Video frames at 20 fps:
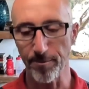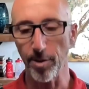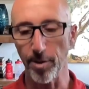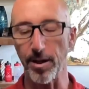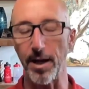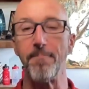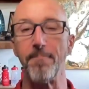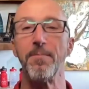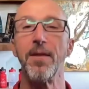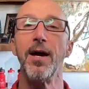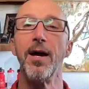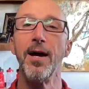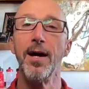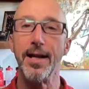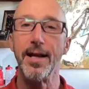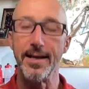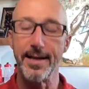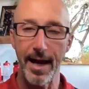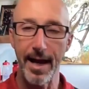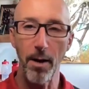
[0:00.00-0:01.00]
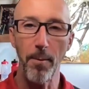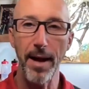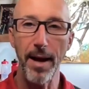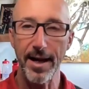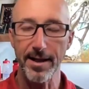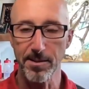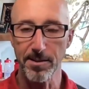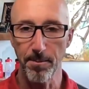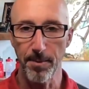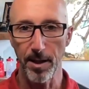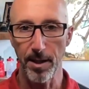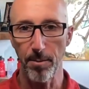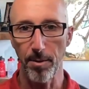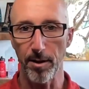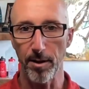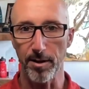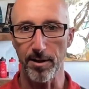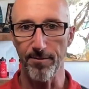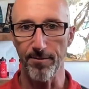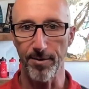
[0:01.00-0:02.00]
Okay, now back to
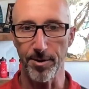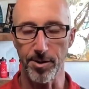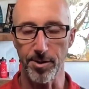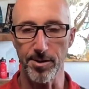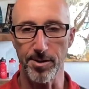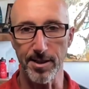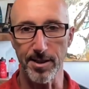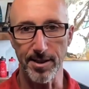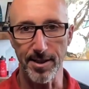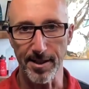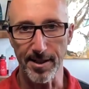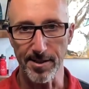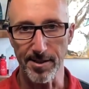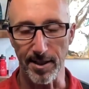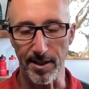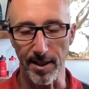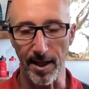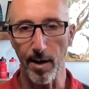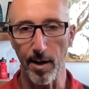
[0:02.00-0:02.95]
metabolic efficiency testing.